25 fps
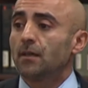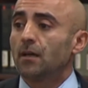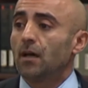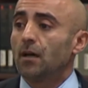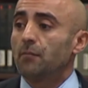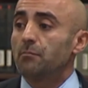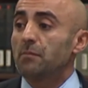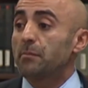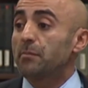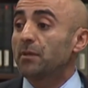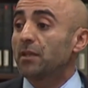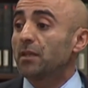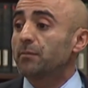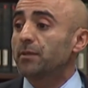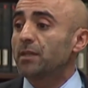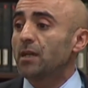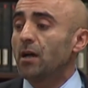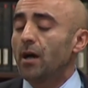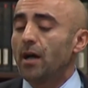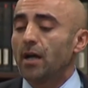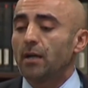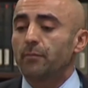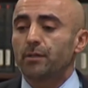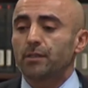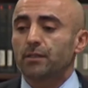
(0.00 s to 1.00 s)
uh, maybe a little bit
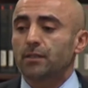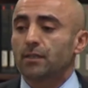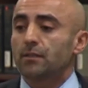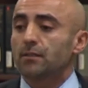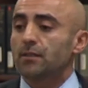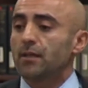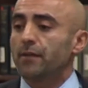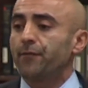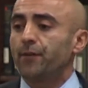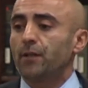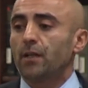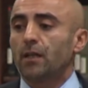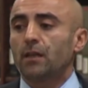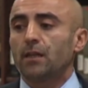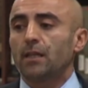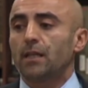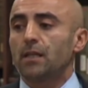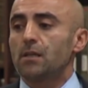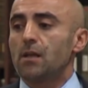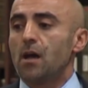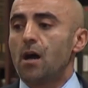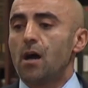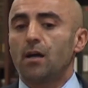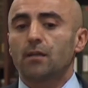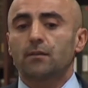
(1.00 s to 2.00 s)
higher, but they're
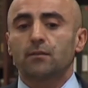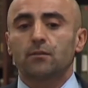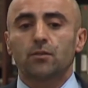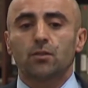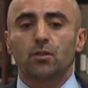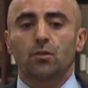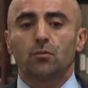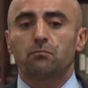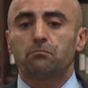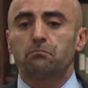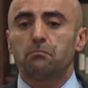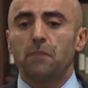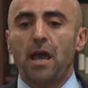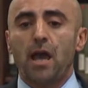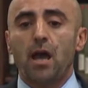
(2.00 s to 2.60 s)
definitely not, you know,